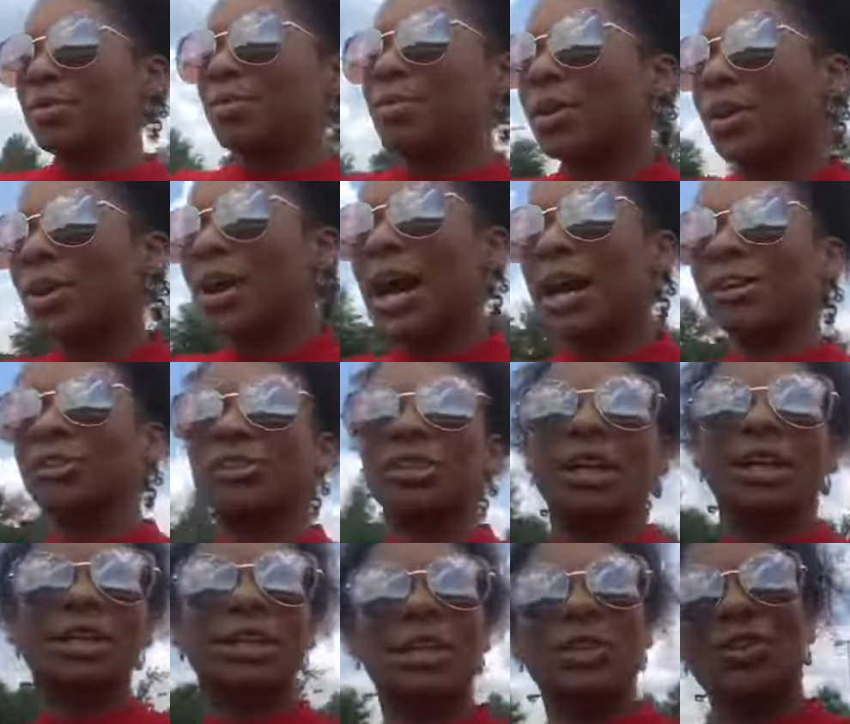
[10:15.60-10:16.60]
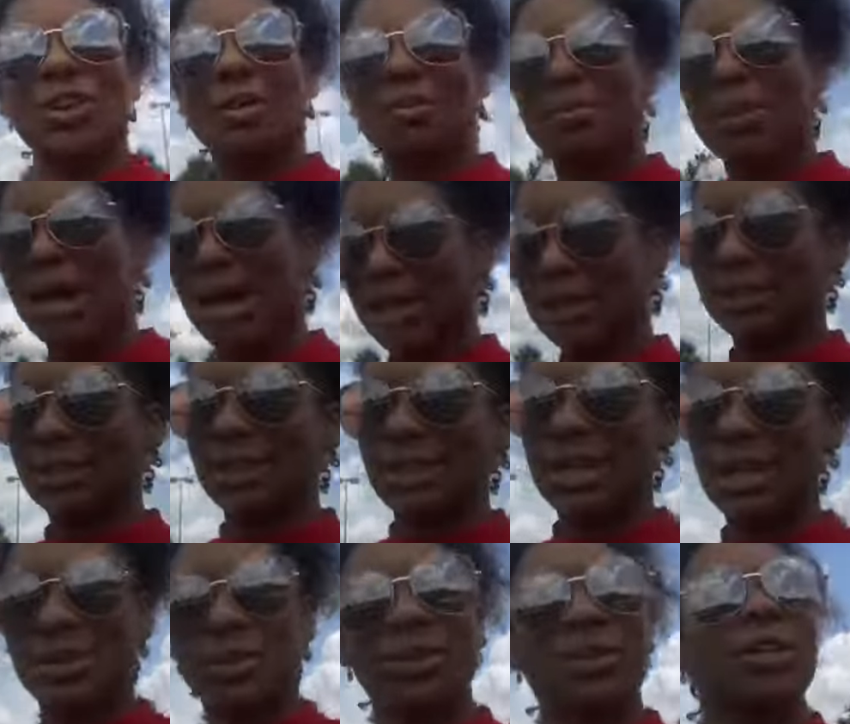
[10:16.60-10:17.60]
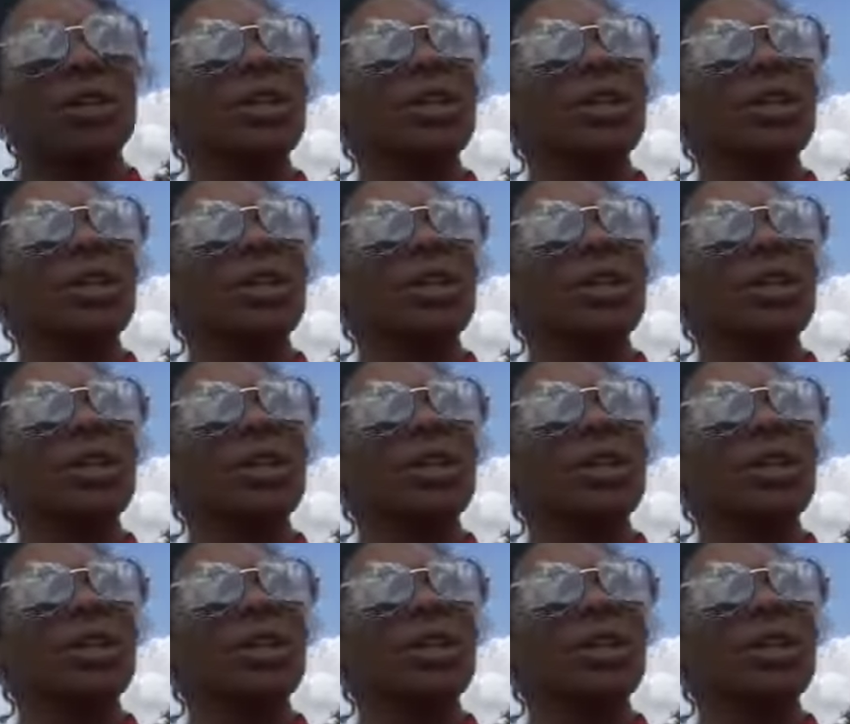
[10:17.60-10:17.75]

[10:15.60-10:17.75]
We're actually at TJ Maxx now.